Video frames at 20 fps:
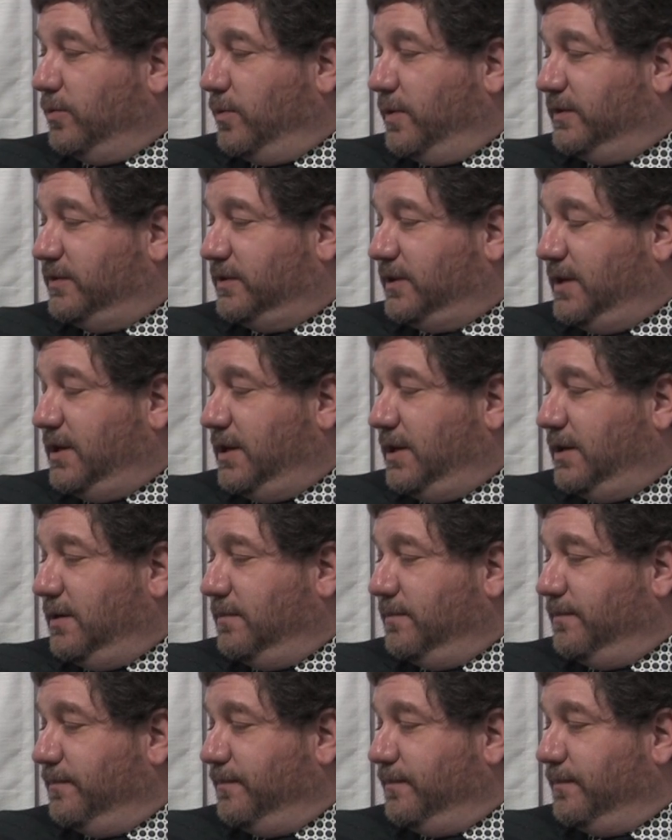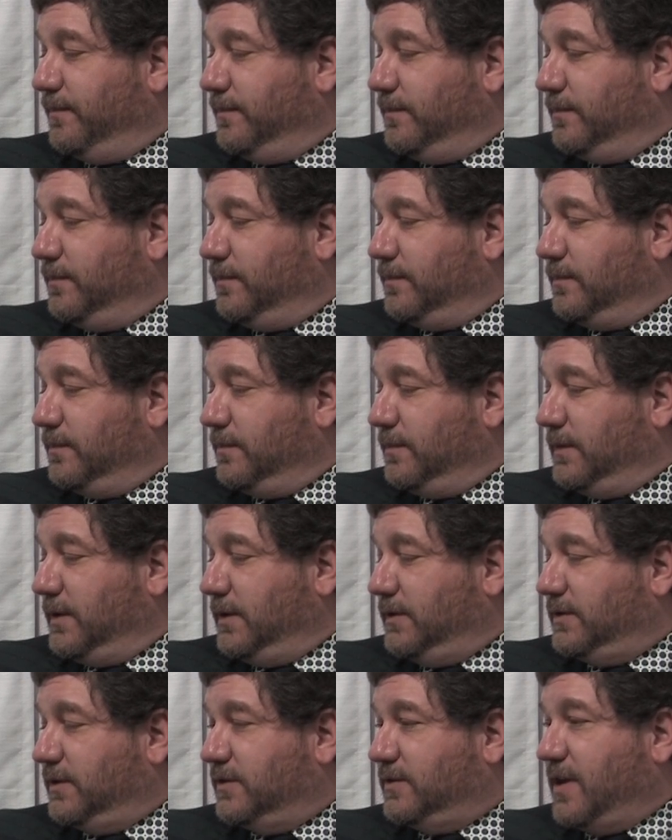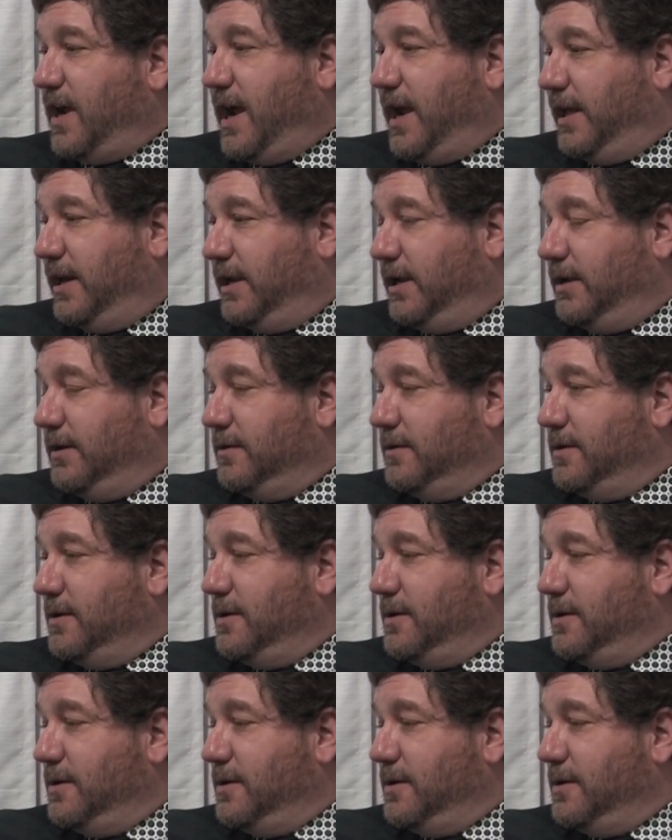Whisky Society.